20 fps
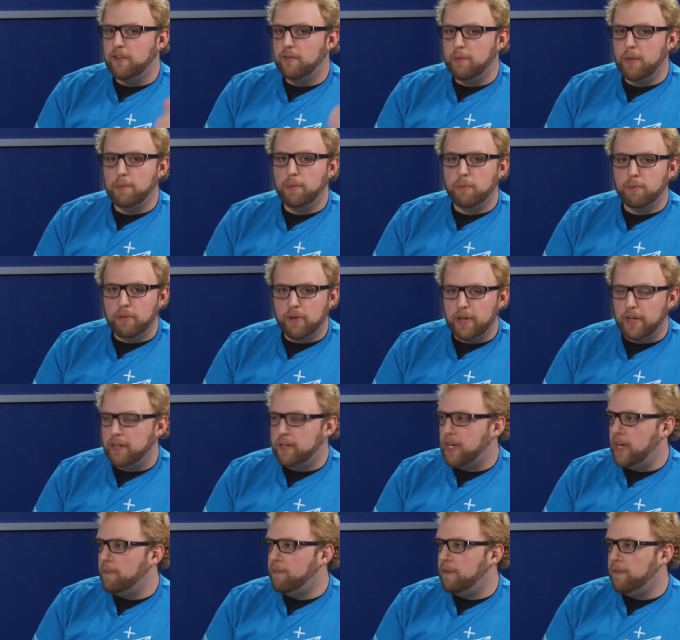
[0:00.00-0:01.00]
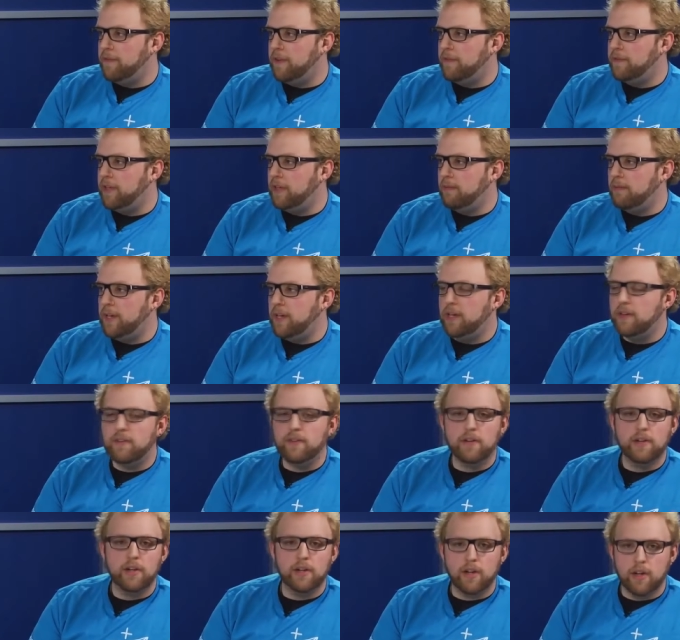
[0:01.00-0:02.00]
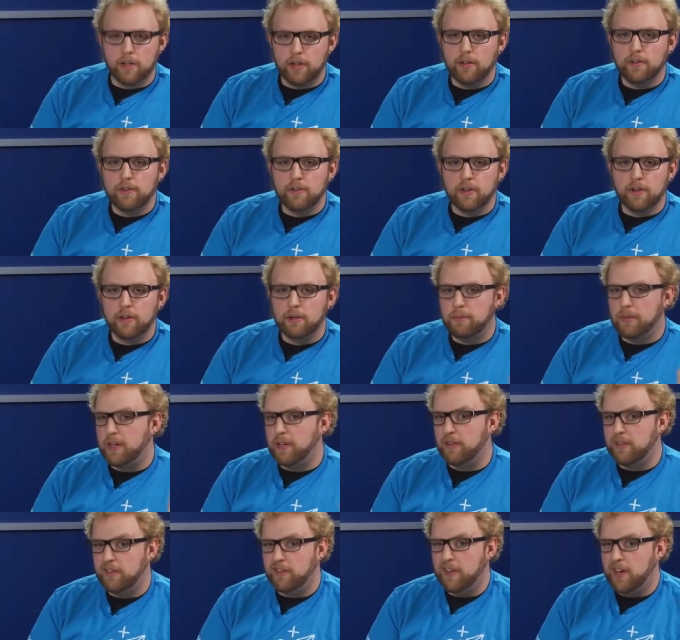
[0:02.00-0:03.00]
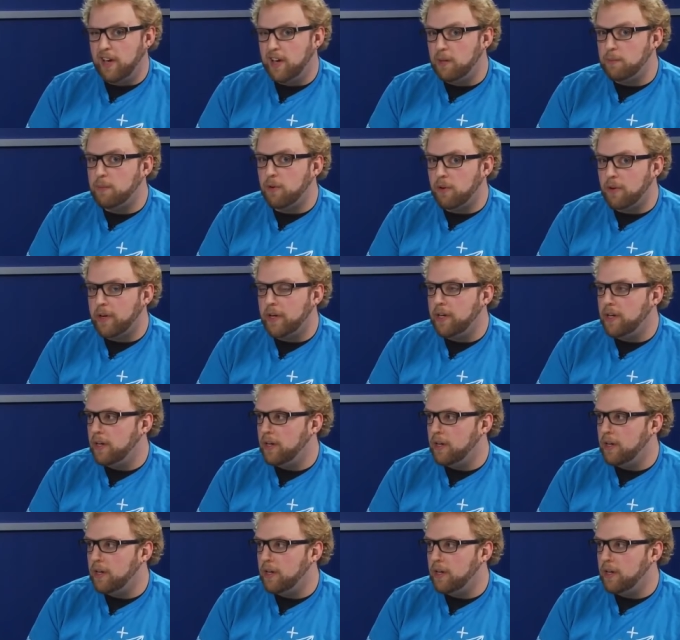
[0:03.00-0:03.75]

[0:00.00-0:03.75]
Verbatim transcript: if people play your game for fifteen minutes and then uninstall it because it's kind of boring,